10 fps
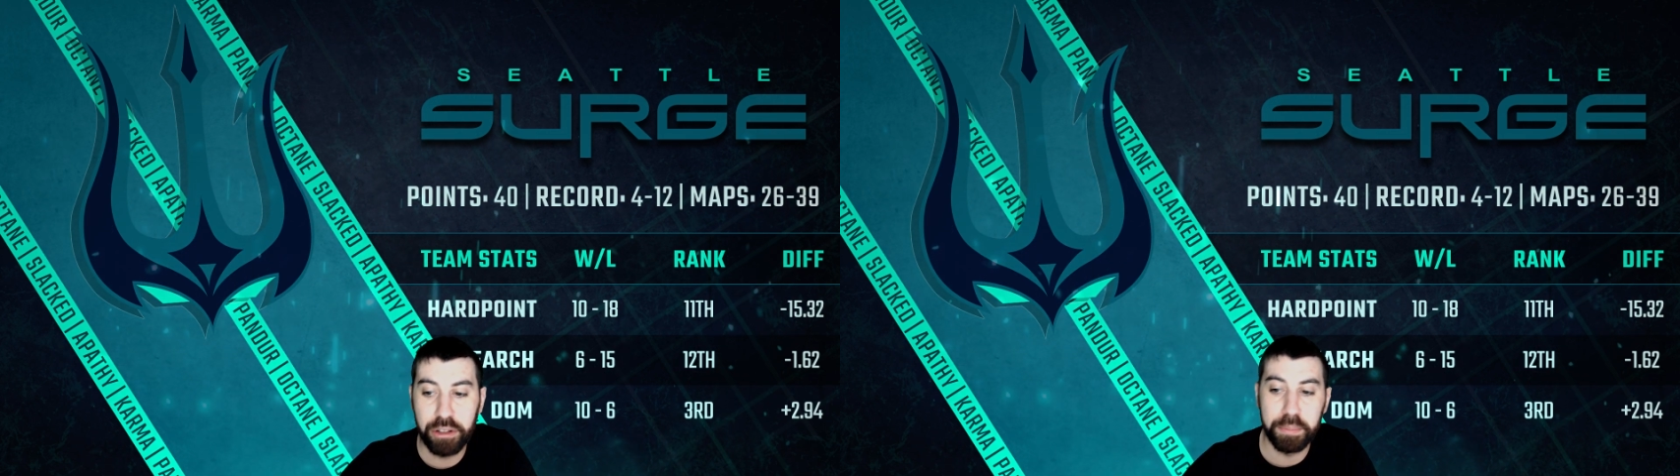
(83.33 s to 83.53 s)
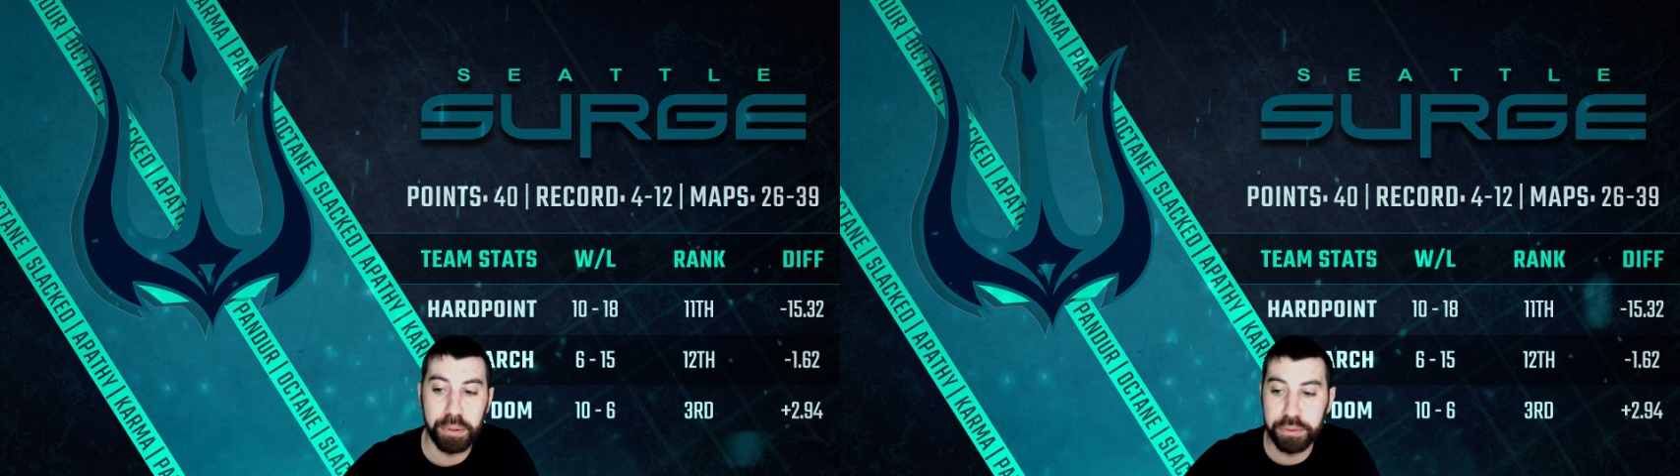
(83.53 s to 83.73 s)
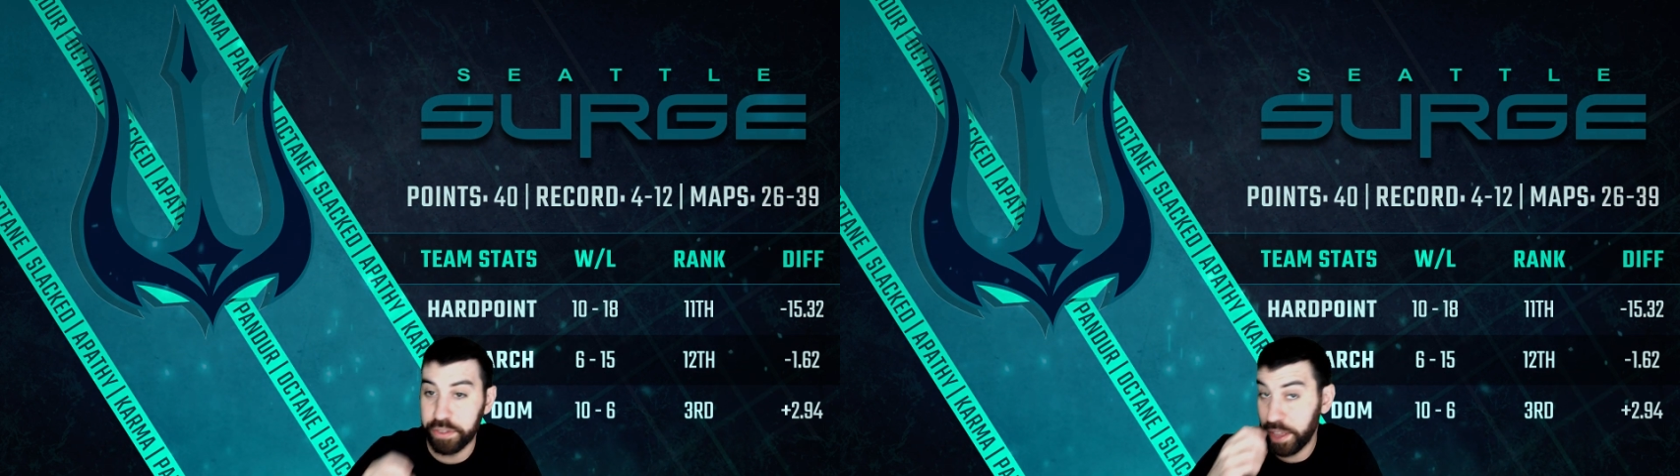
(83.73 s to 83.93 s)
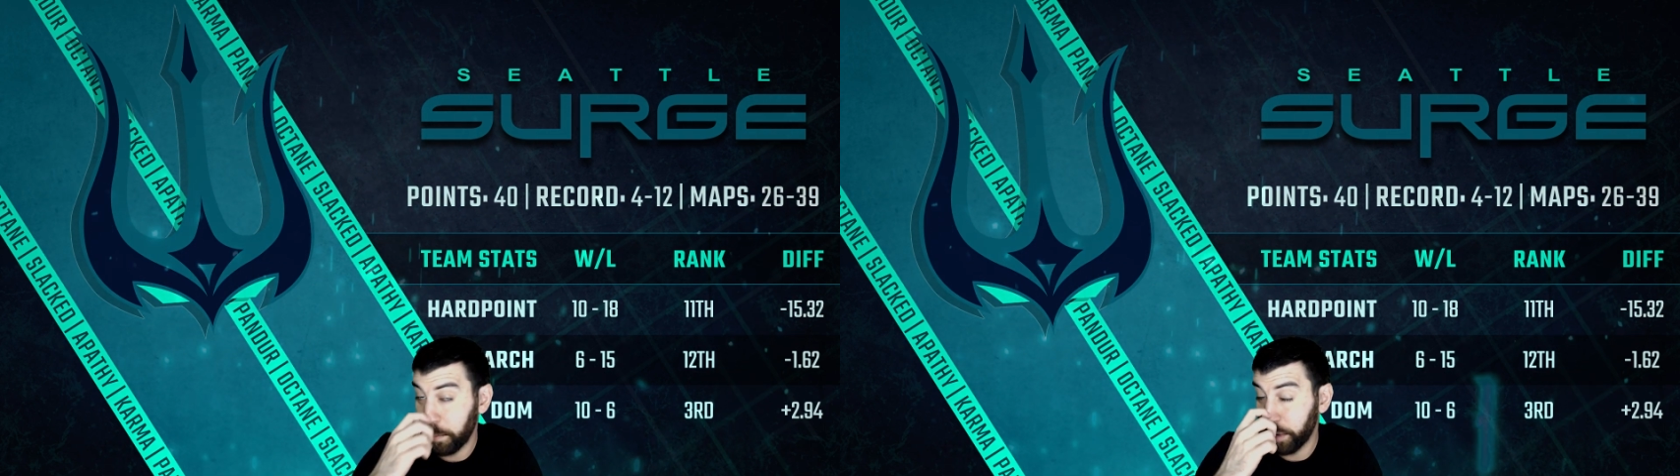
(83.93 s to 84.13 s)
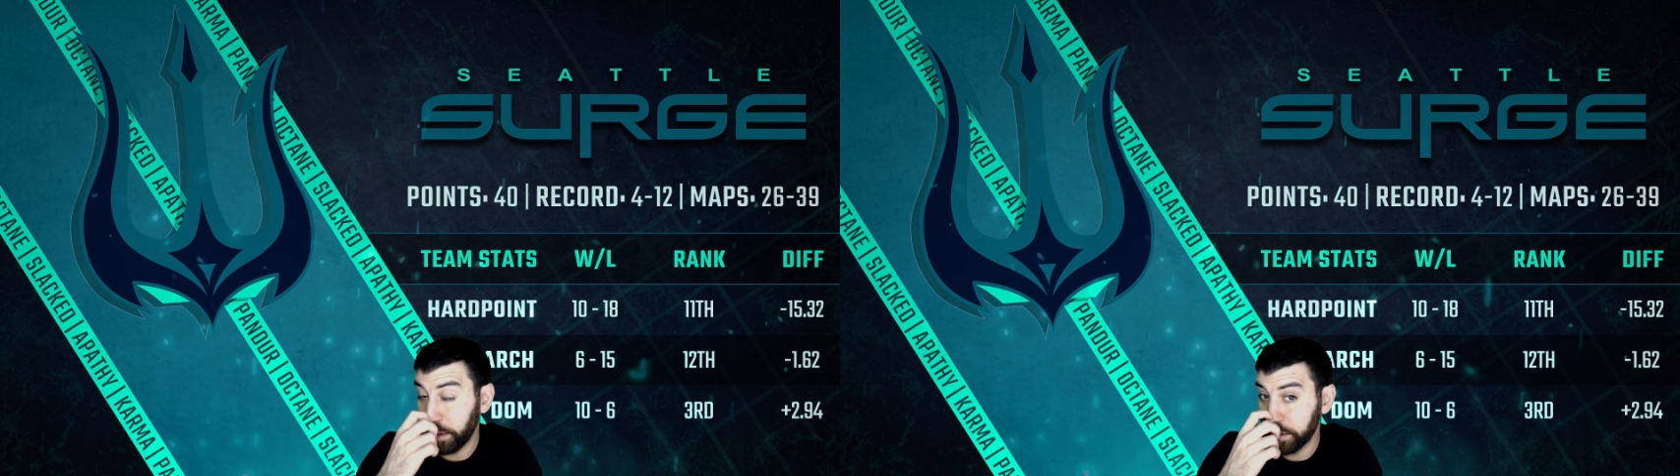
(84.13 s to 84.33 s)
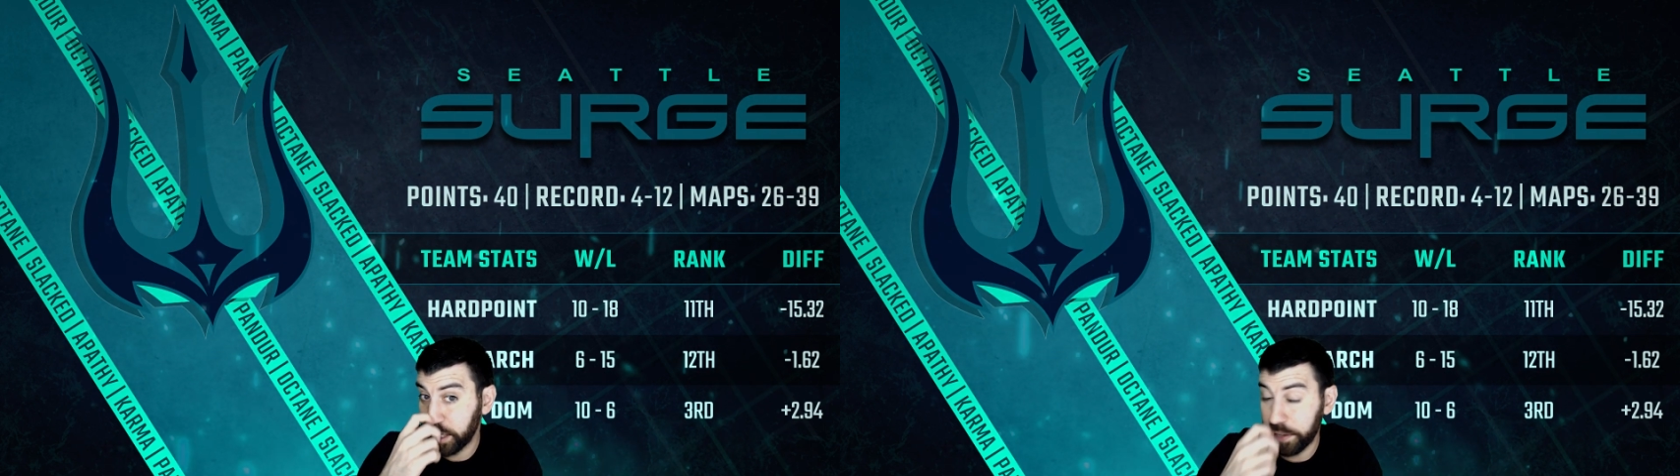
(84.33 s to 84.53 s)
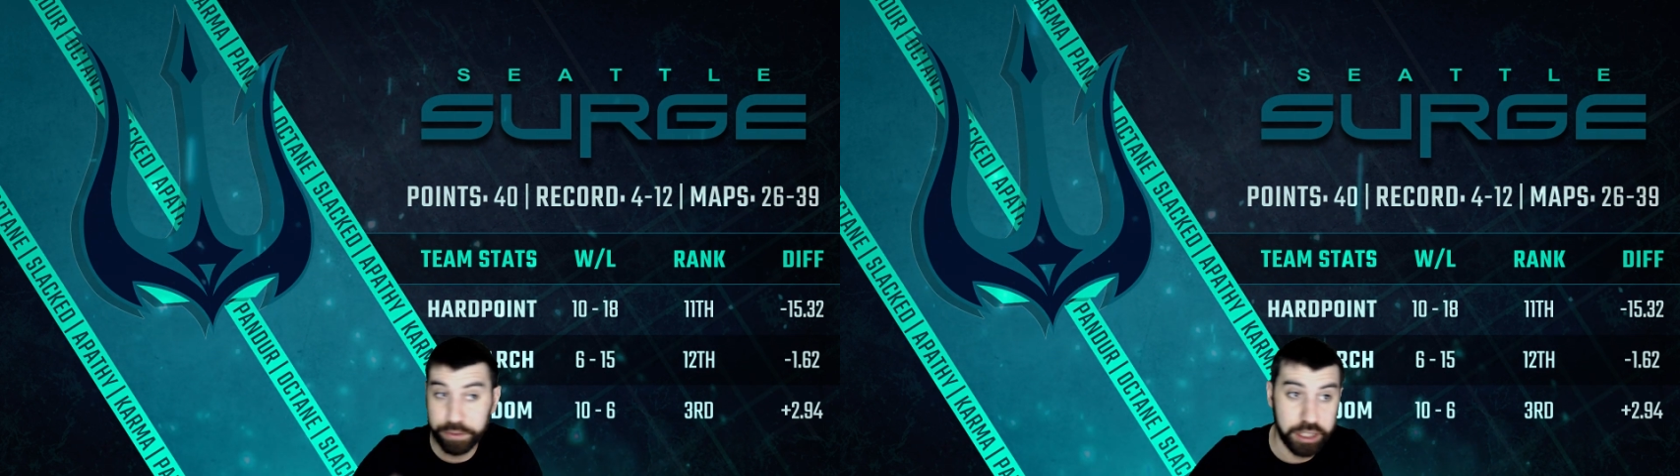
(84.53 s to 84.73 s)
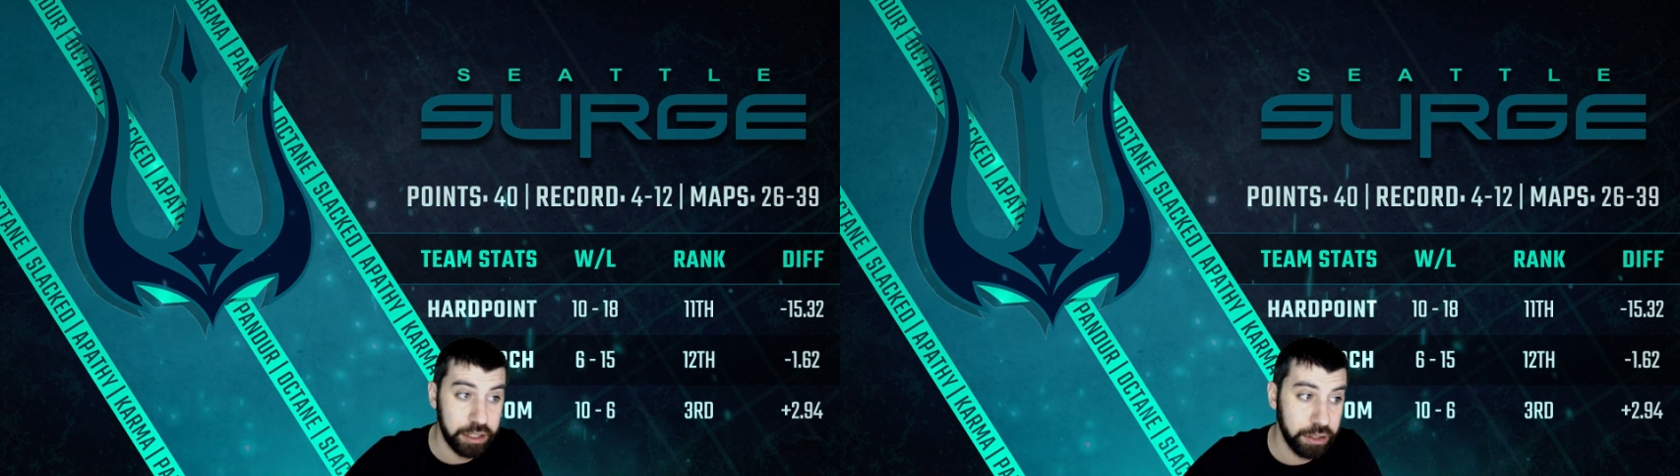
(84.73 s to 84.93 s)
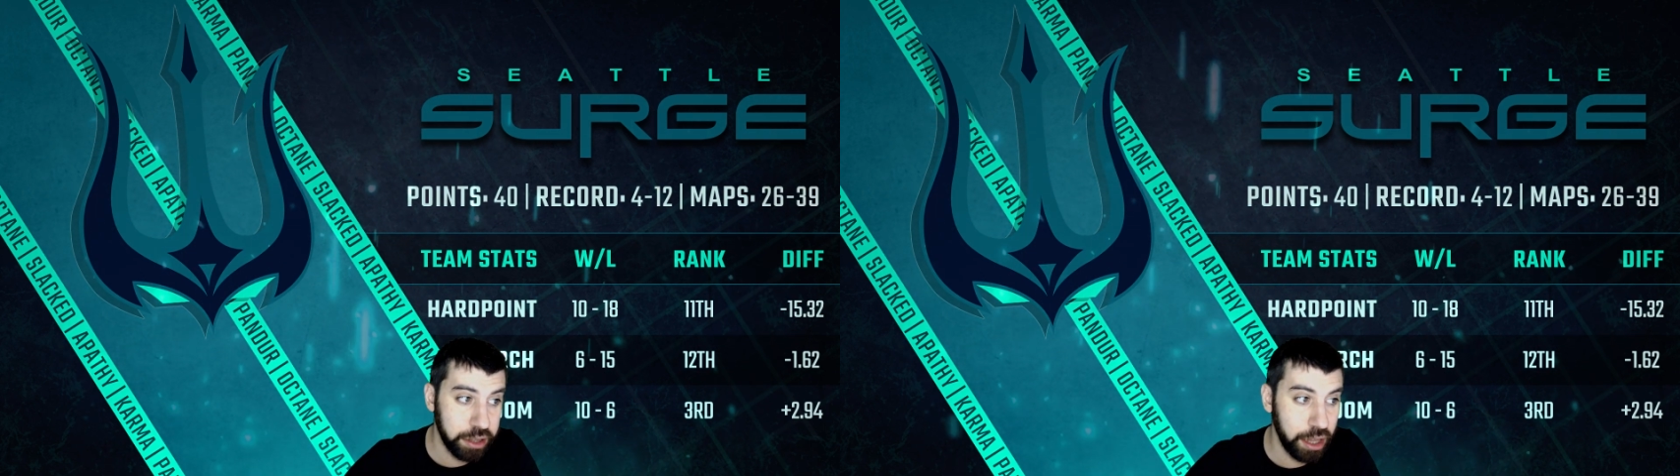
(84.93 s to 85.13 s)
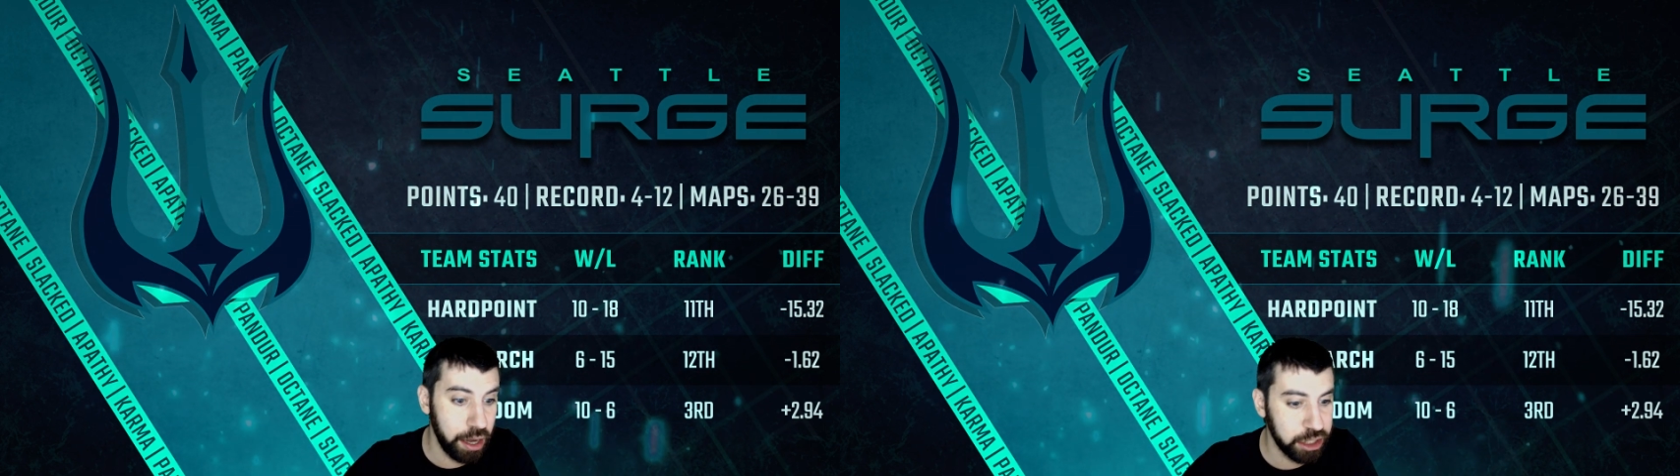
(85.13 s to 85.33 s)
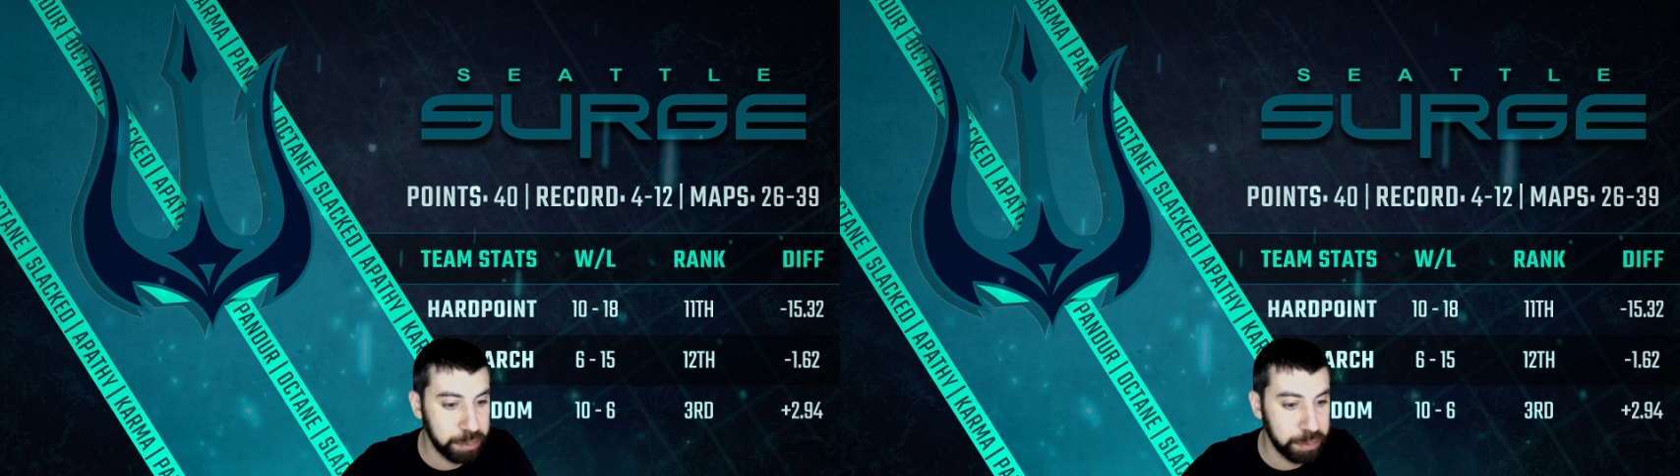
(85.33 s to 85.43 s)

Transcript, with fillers: both of them relatively close.